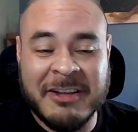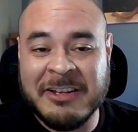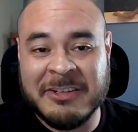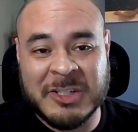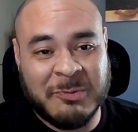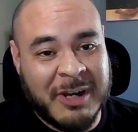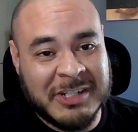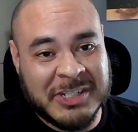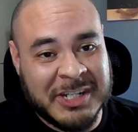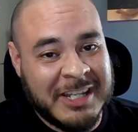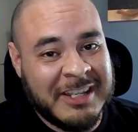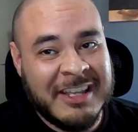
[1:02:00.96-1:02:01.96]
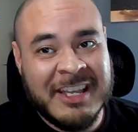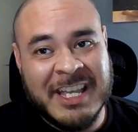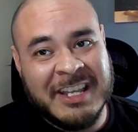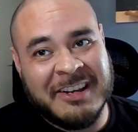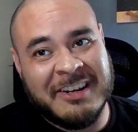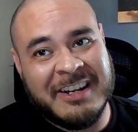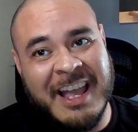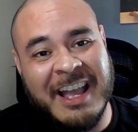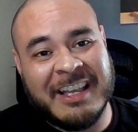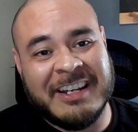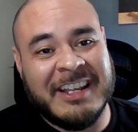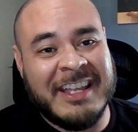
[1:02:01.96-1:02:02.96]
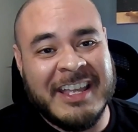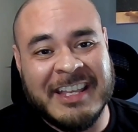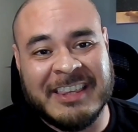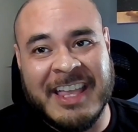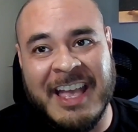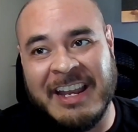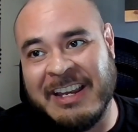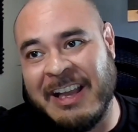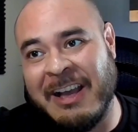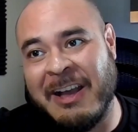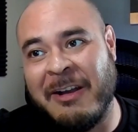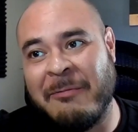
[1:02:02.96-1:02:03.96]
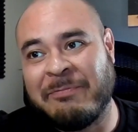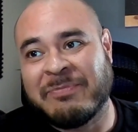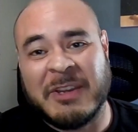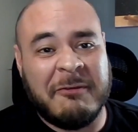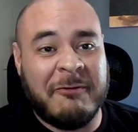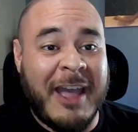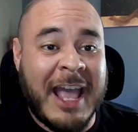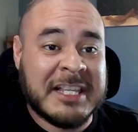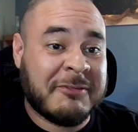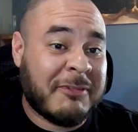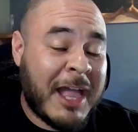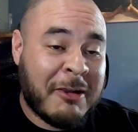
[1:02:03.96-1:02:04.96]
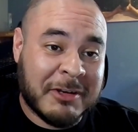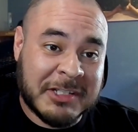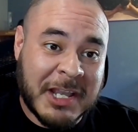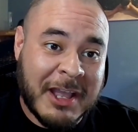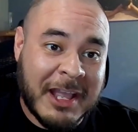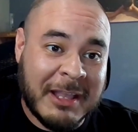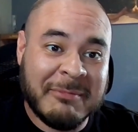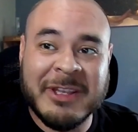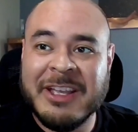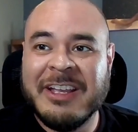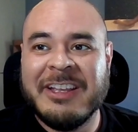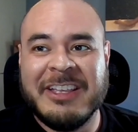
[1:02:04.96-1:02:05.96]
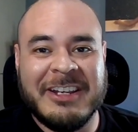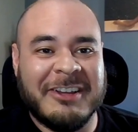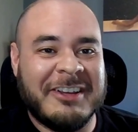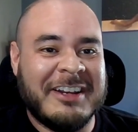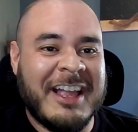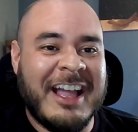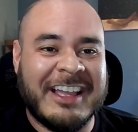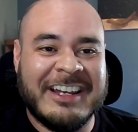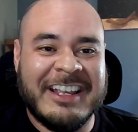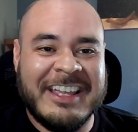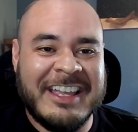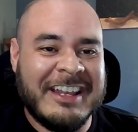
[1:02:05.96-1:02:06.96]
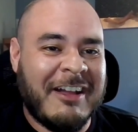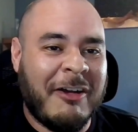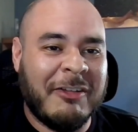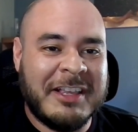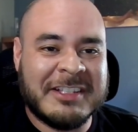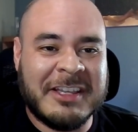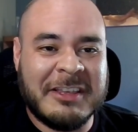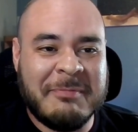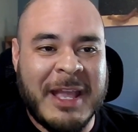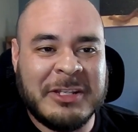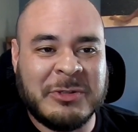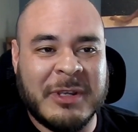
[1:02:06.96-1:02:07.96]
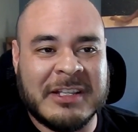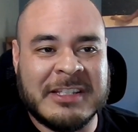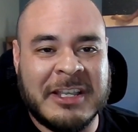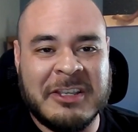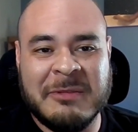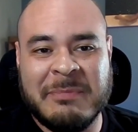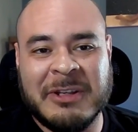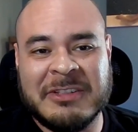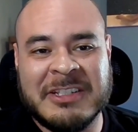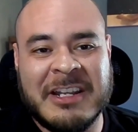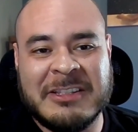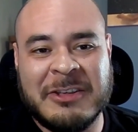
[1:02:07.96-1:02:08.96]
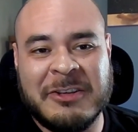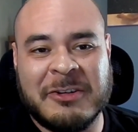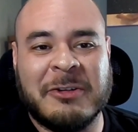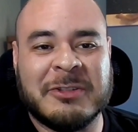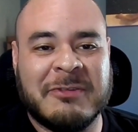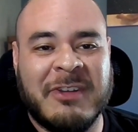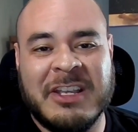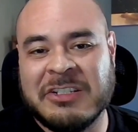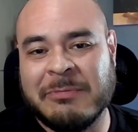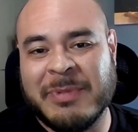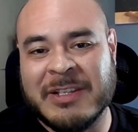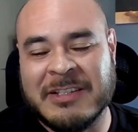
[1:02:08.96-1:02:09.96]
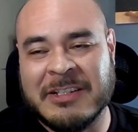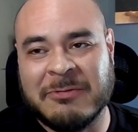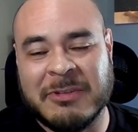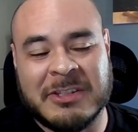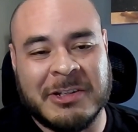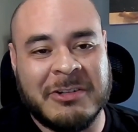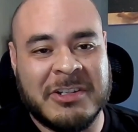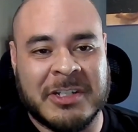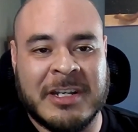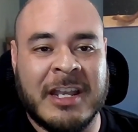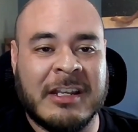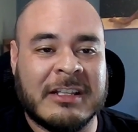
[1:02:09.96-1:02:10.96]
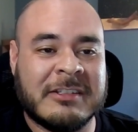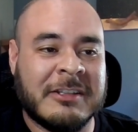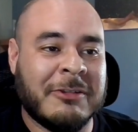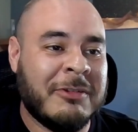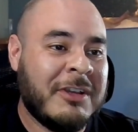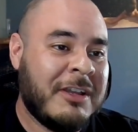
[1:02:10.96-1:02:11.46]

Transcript: in your spreadsheet. You're not going to hit that fast flower time. You're not going to hit all these other metrics that you built into your cultivation business with certain genetics. So